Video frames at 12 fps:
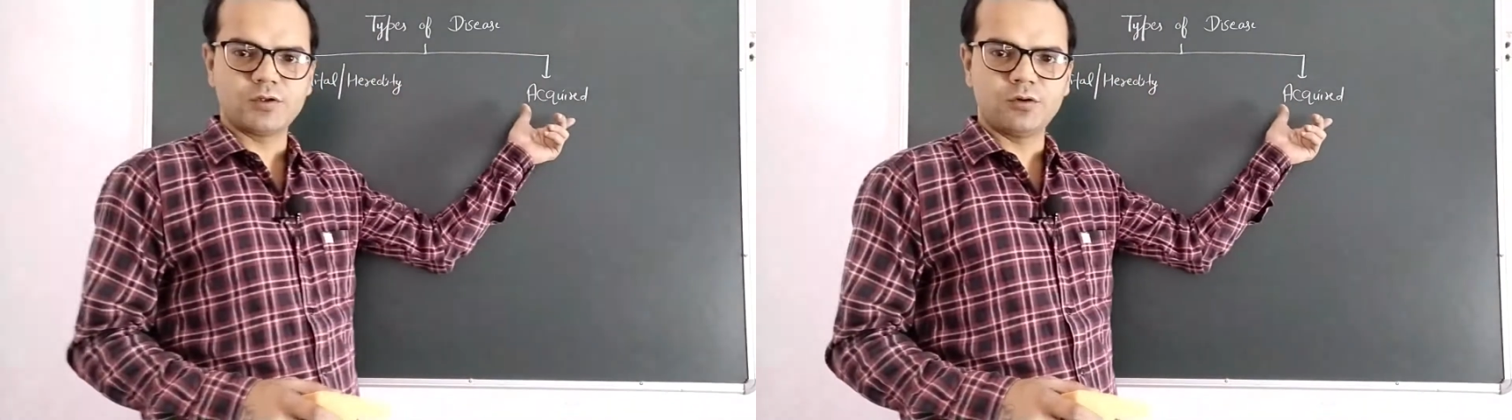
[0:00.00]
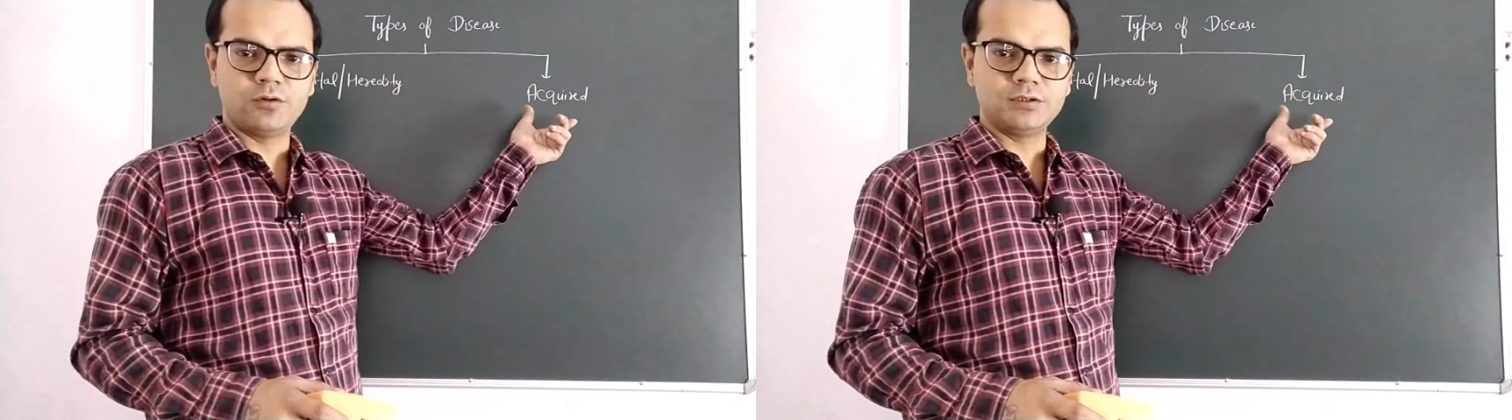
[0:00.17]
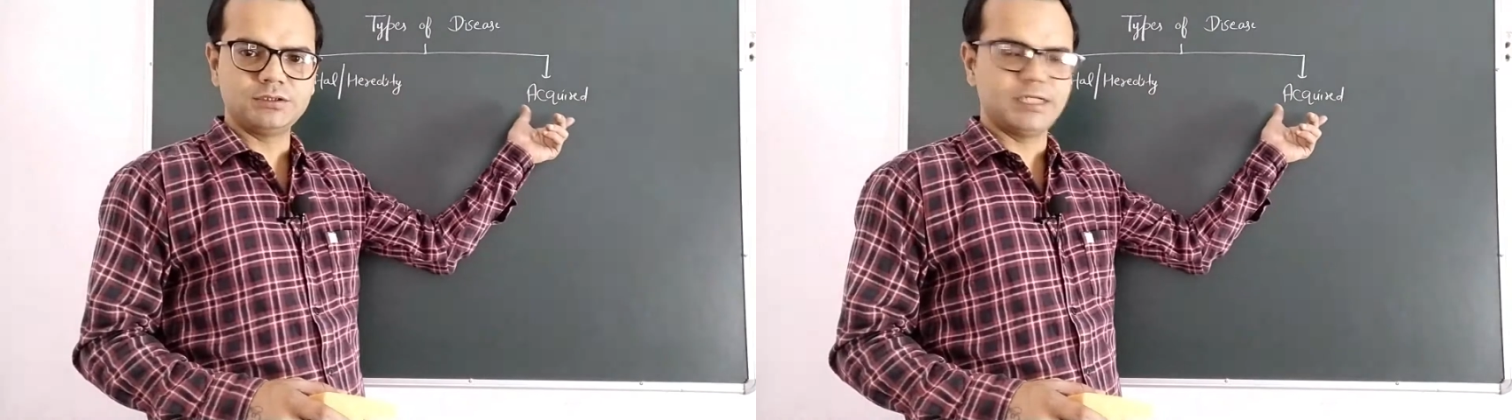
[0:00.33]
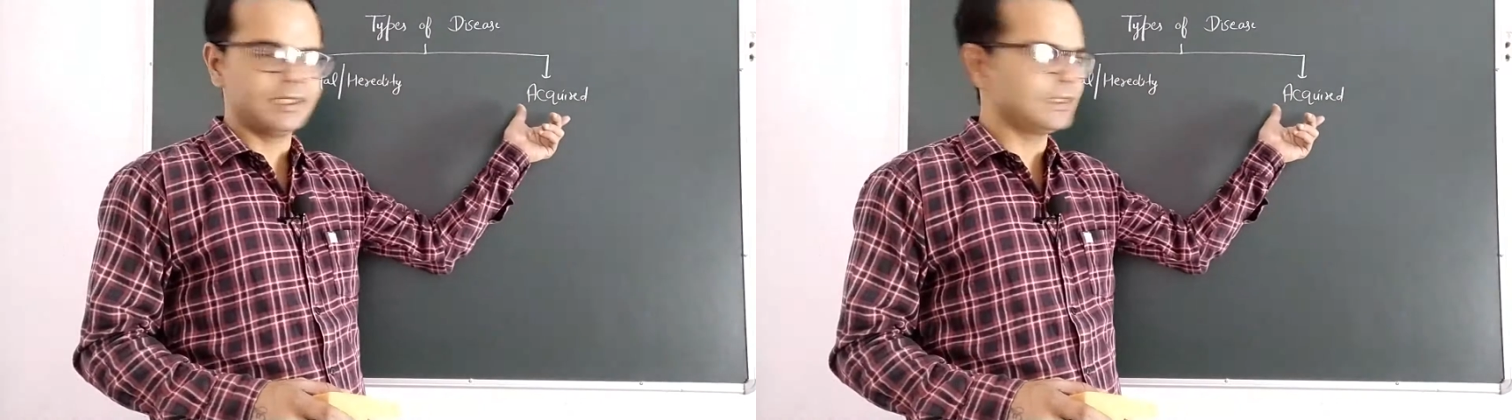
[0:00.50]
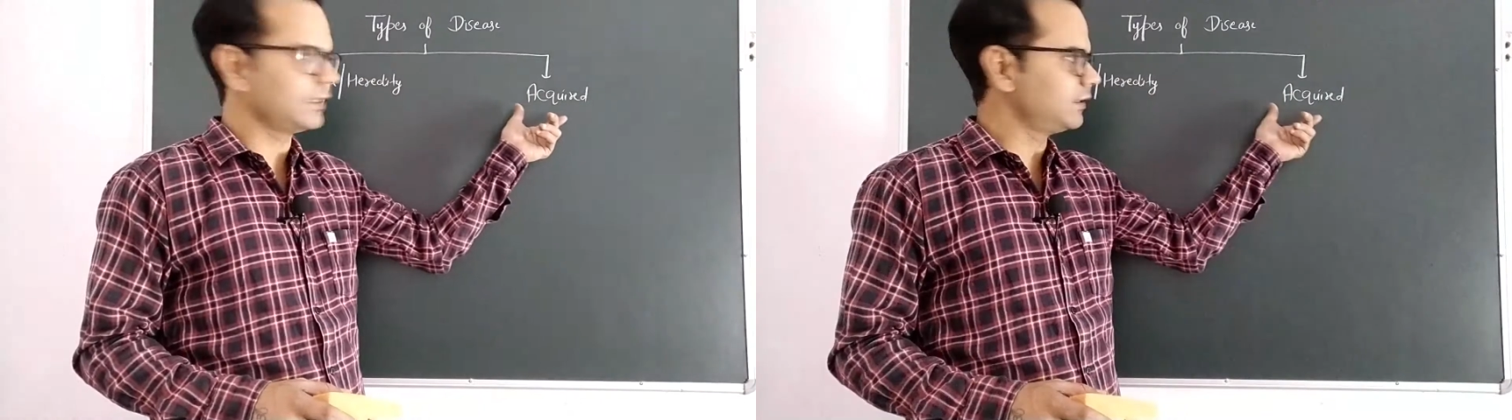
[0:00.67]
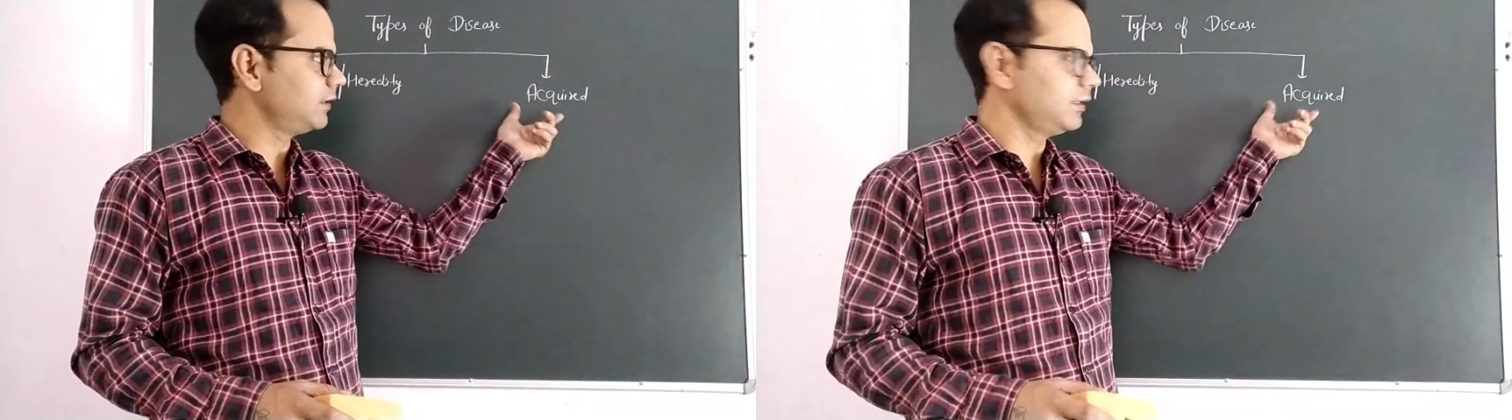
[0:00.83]

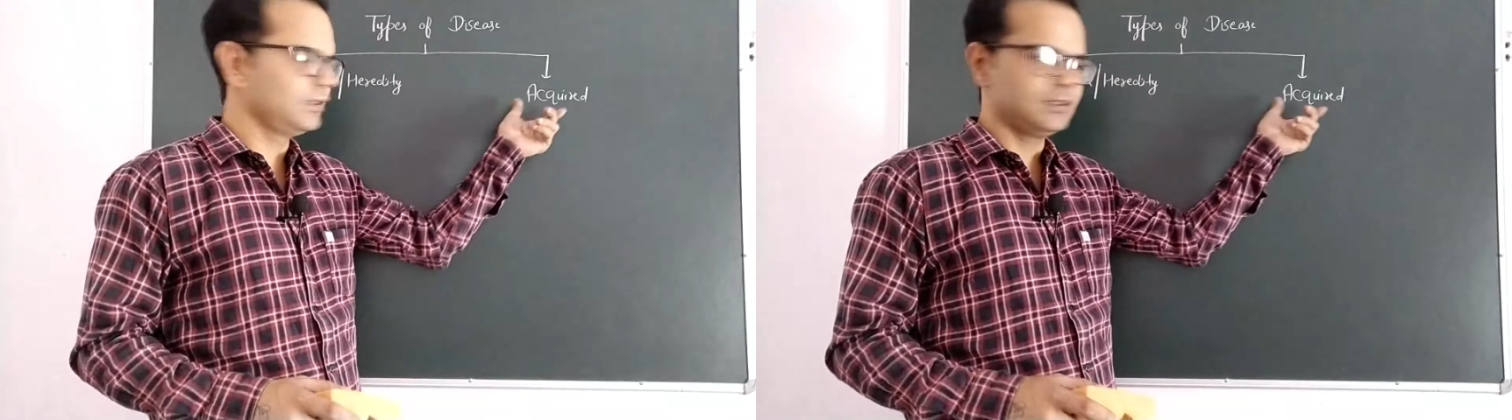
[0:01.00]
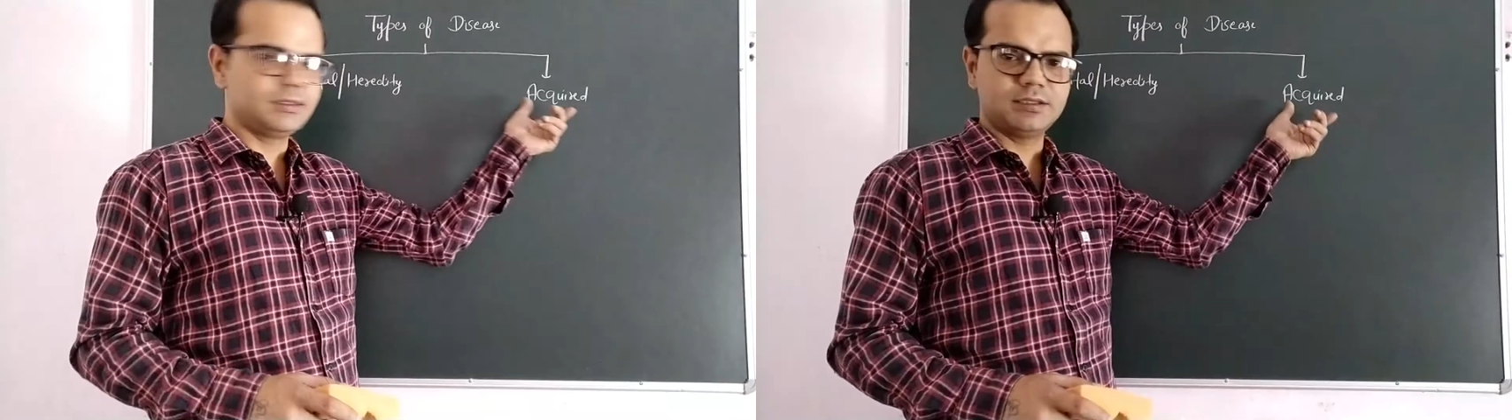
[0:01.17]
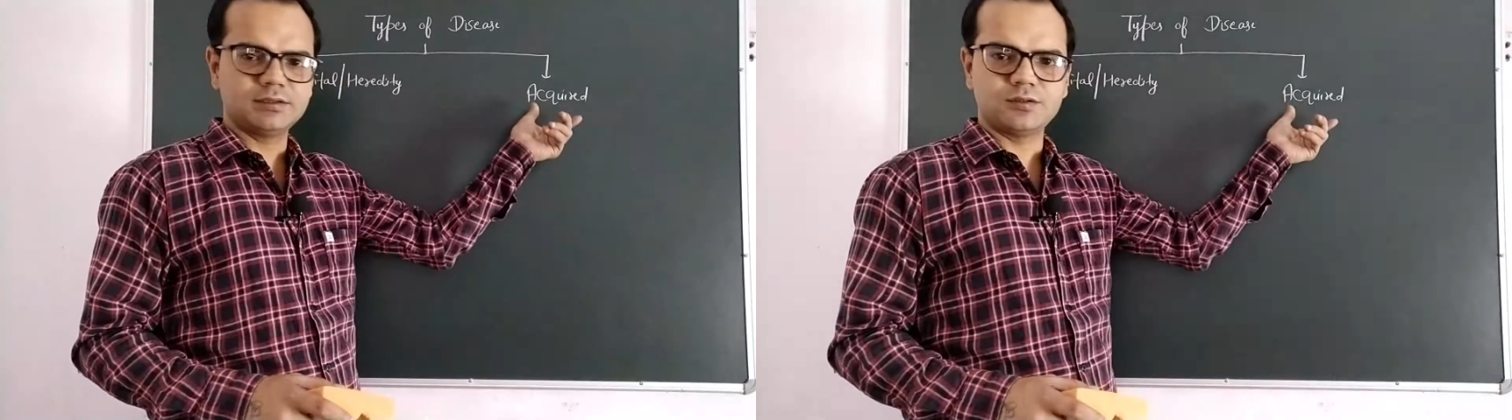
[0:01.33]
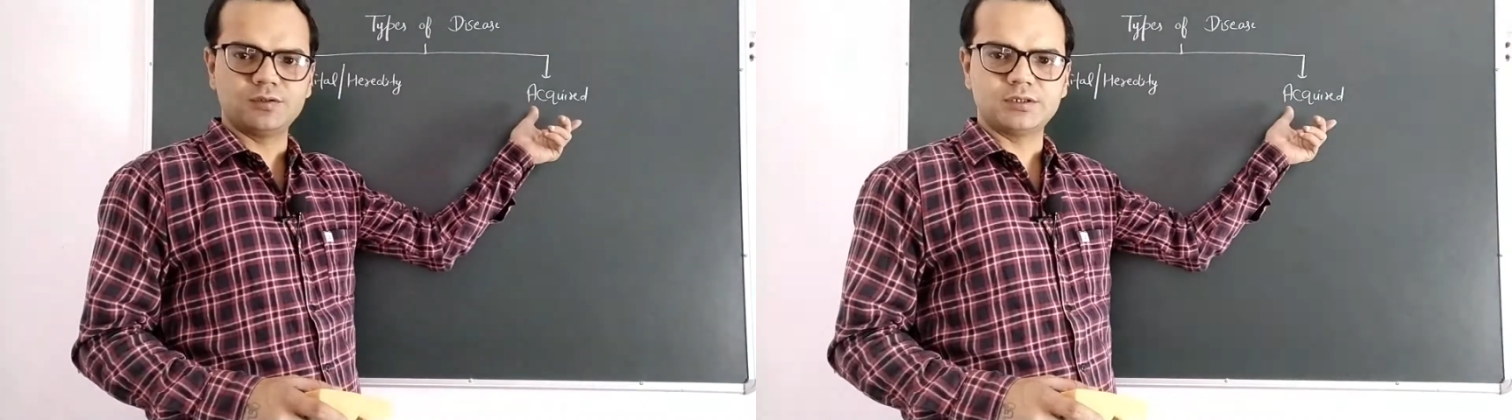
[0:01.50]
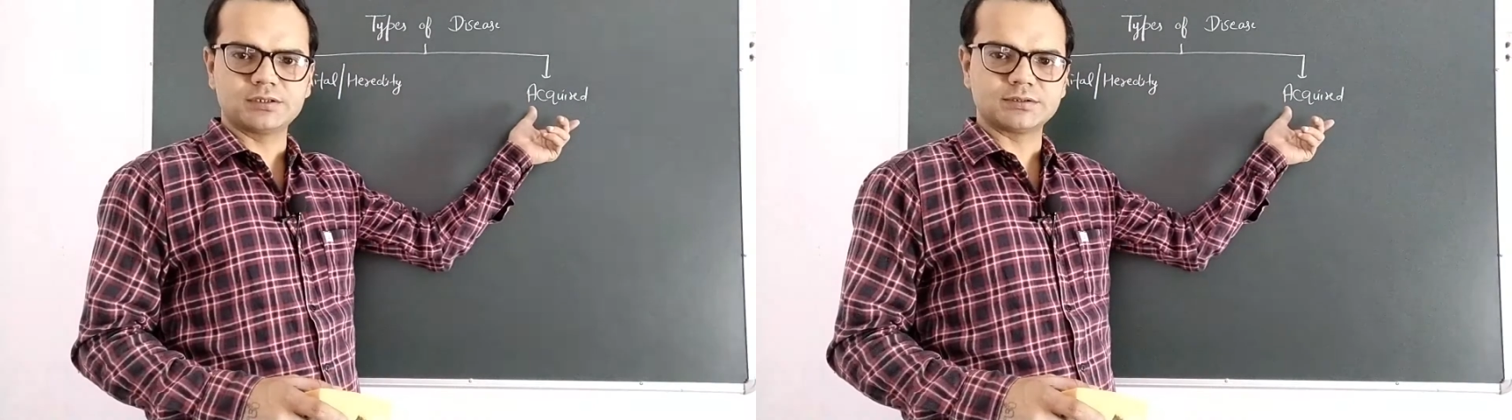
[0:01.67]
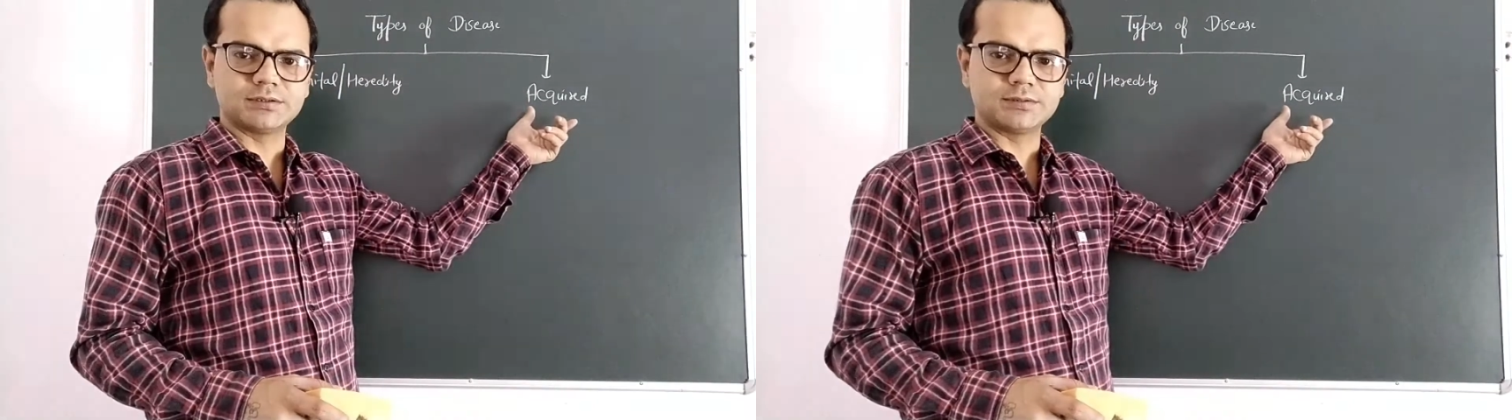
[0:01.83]
non-genetical
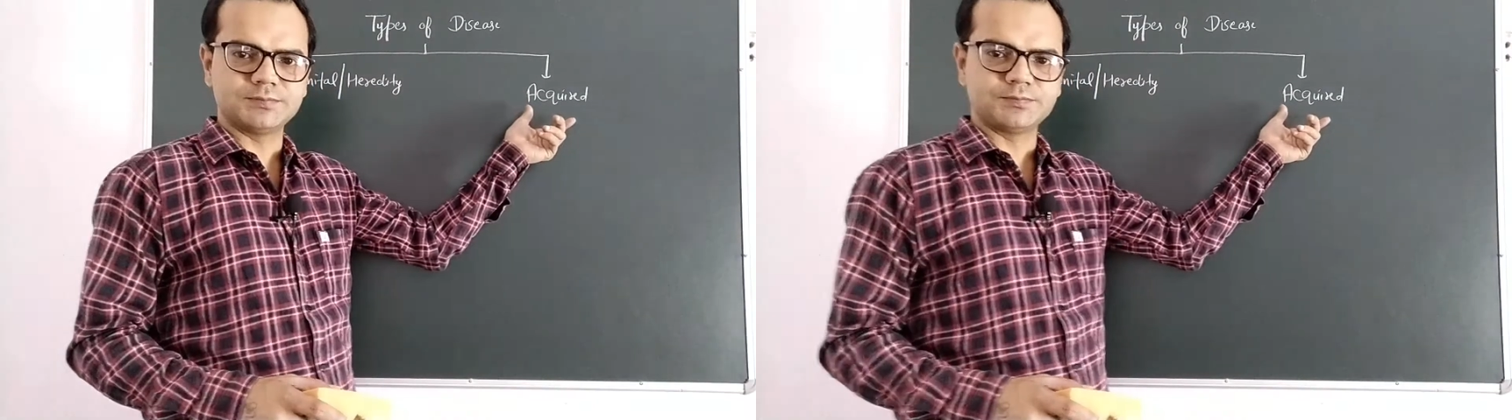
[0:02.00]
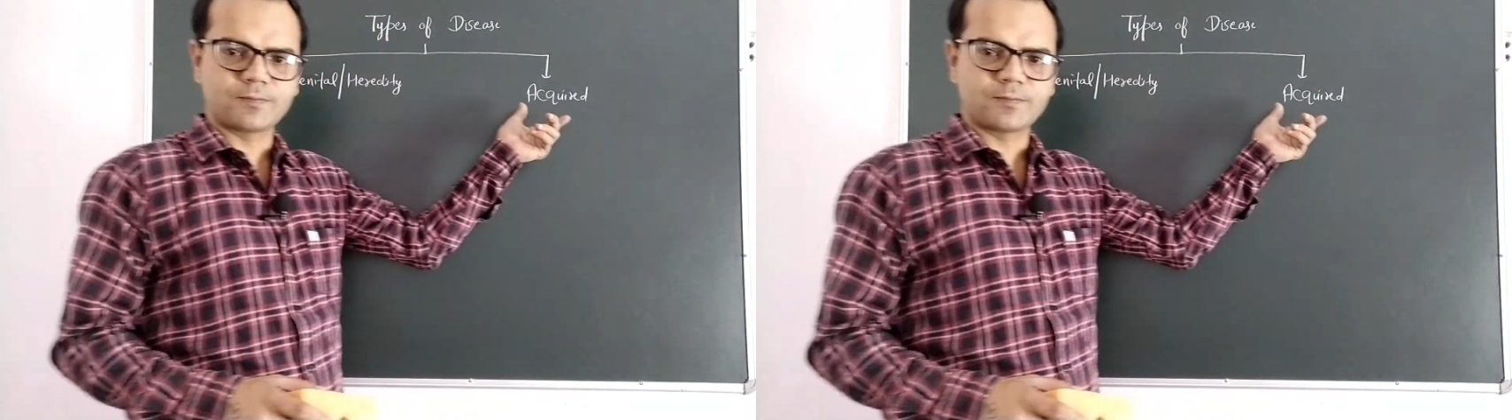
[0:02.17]
disorders,